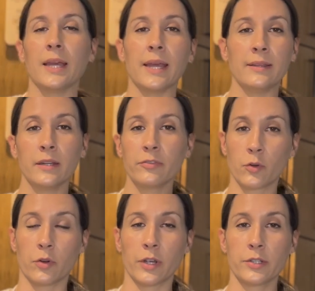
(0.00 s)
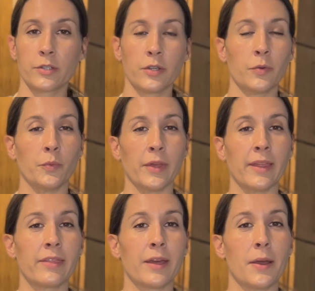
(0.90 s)
And then of course,
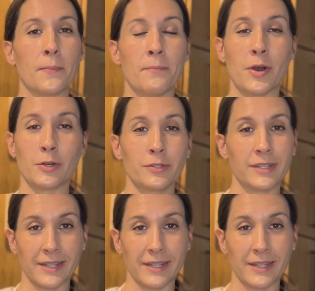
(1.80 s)
with most